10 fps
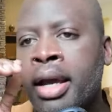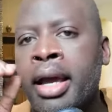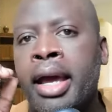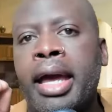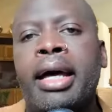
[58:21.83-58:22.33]

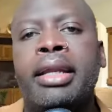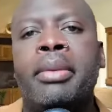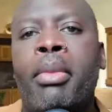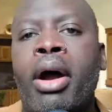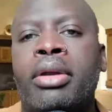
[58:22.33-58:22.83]

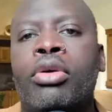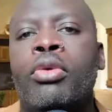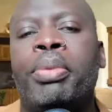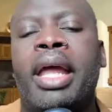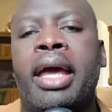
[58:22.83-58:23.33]
Helen Martin, who
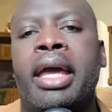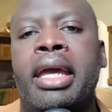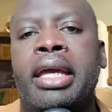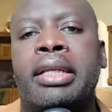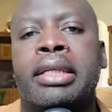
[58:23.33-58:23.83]

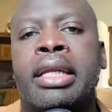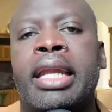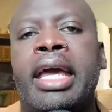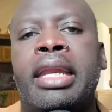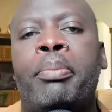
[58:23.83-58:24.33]
played the
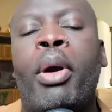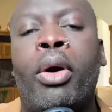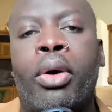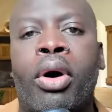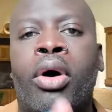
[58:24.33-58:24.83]
Lady
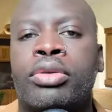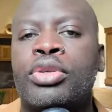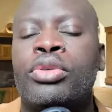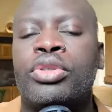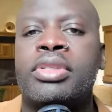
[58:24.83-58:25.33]
Pearl on
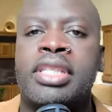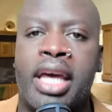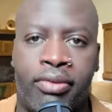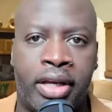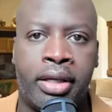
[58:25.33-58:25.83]
two two
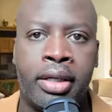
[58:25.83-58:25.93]
seven.